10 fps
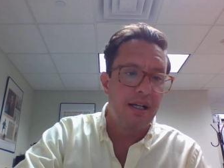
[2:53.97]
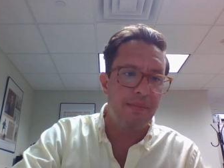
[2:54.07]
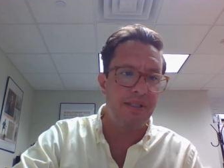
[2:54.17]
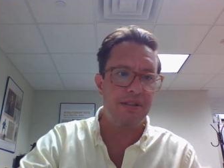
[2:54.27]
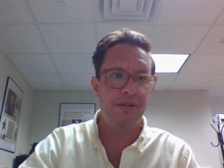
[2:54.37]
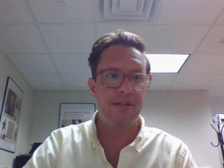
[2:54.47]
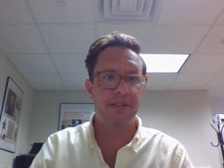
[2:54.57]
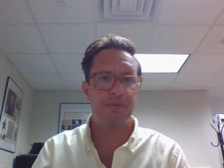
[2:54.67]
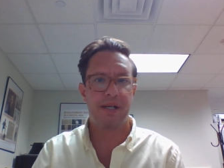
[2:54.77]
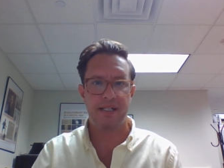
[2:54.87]
But to do
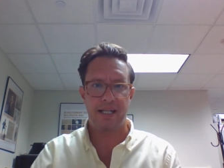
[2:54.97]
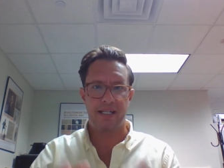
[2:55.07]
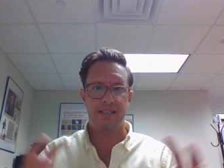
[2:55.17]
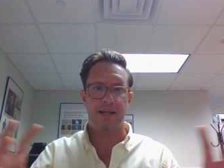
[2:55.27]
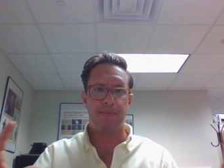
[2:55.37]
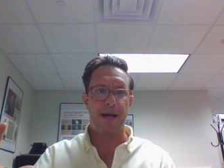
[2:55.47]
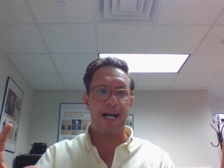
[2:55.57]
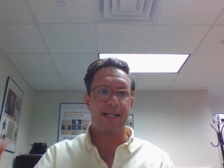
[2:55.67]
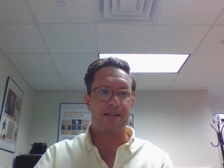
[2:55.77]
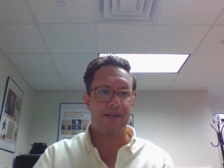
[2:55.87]
this, we've got to take a step
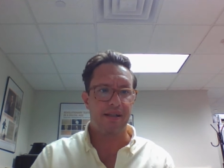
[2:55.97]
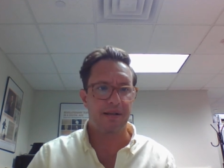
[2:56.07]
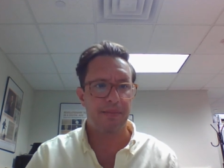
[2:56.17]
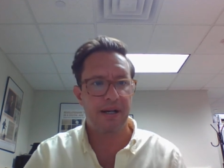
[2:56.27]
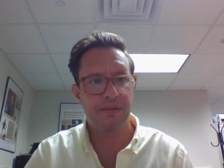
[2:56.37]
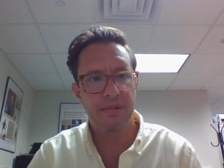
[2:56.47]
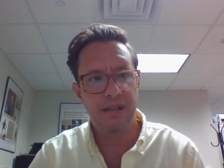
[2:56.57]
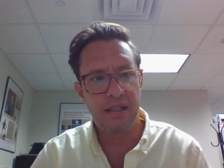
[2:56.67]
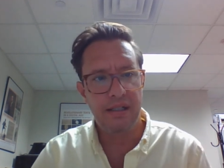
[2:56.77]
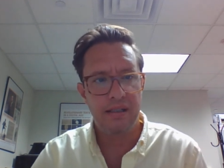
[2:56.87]
back and think about,
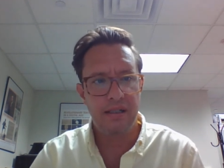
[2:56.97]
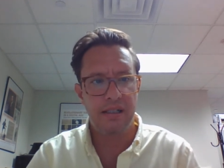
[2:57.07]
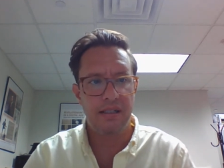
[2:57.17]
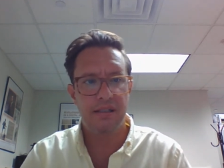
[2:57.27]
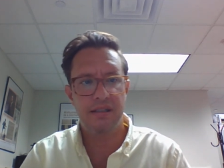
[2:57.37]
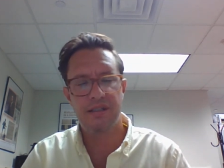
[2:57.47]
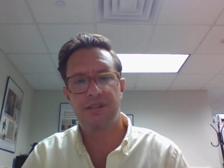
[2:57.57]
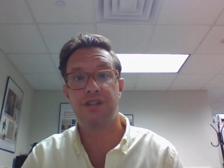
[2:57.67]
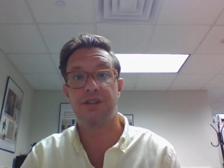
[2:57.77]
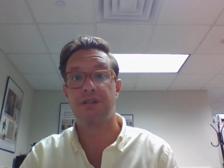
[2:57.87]

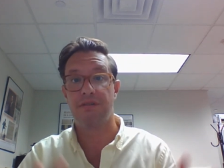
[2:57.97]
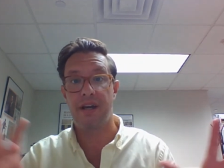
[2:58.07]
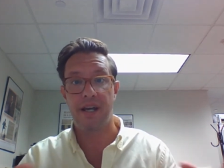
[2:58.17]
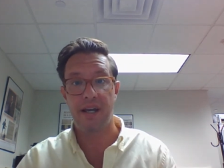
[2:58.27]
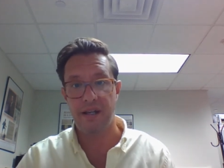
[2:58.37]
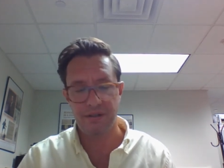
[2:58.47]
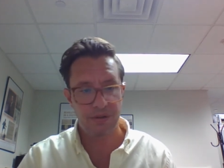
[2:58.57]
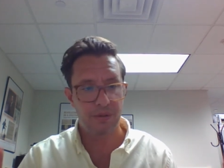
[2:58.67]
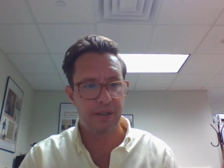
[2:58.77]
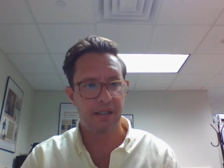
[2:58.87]
just survey,
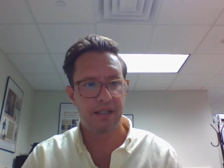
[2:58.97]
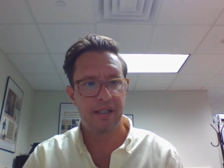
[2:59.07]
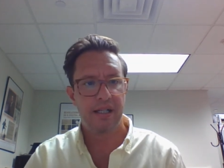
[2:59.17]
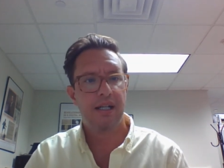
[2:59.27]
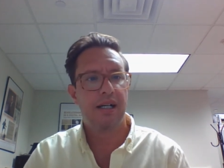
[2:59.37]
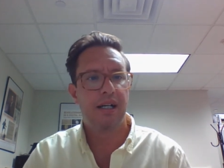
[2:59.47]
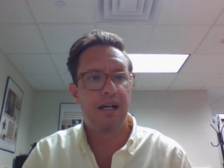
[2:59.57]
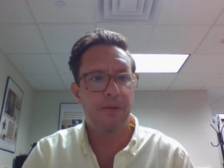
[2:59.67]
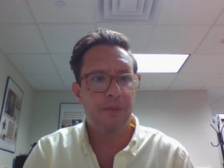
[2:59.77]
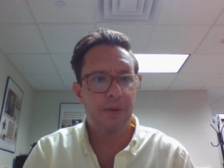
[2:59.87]
just quickly,
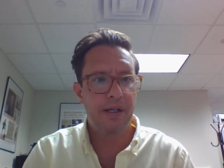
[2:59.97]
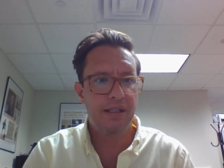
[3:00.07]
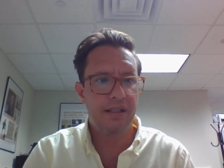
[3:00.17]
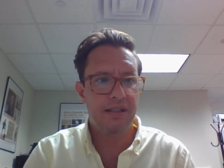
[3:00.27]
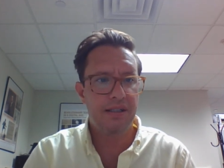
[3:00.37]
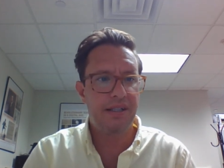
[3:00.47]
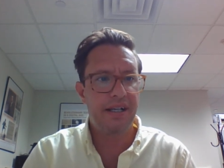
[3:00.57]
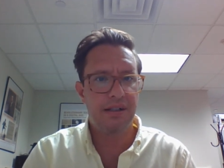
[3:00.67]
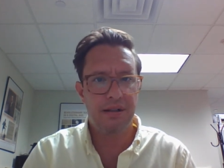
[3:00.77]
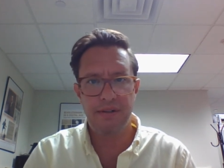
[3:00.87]
what the state of